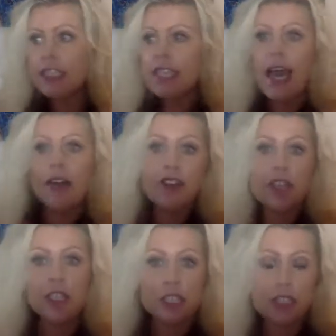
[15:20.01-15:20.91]
to have all
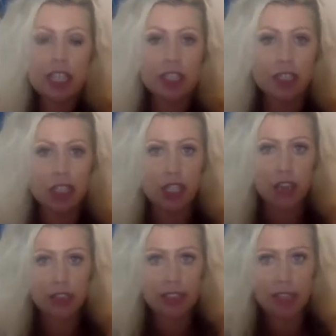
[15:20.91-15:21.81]
your attention all the
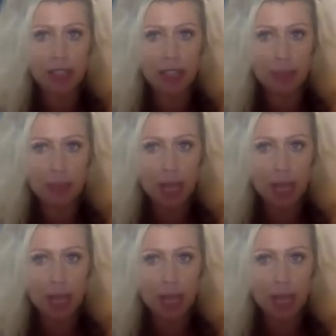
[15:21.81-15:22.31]
time.